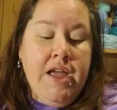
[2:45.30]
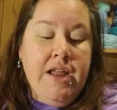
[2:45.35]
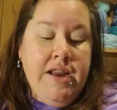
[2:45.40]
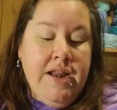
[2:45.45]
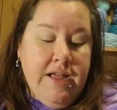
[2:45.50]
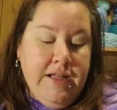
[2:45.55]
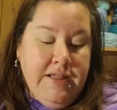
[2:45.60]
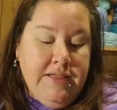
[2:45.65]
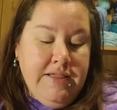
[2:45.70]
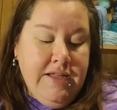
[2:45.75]

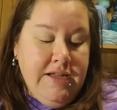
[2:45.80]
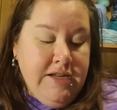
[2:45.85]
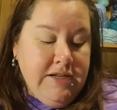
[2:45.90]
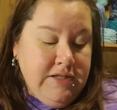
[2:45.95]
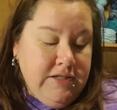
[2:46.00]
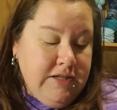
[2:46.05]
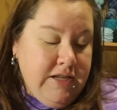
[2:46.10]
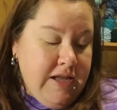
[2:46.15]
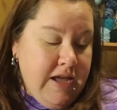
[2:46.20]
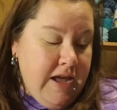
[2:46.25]
Now
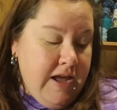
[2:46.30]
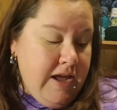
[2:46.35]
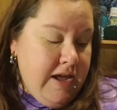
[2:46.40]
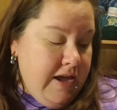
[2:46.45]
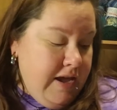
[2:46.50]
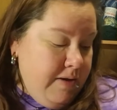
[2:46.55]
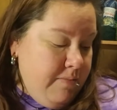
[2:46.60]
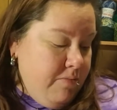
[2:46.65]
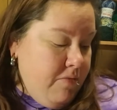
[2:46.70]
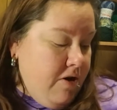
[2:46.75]
this
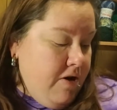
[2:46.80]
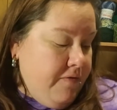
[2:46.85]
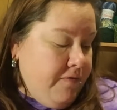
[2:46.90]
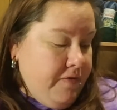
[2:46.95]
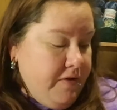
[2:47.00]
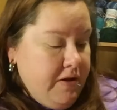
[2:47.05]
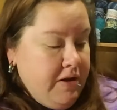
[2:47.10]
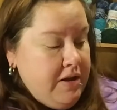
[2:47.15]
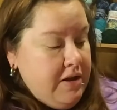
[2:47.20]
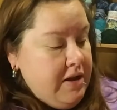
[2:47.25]
came off
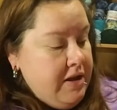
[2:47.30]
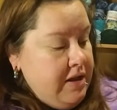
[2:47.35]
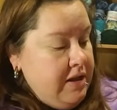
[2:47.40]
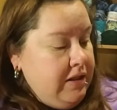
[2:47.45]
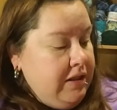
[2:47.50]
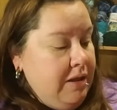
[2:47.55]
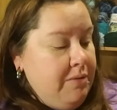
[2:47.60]
of,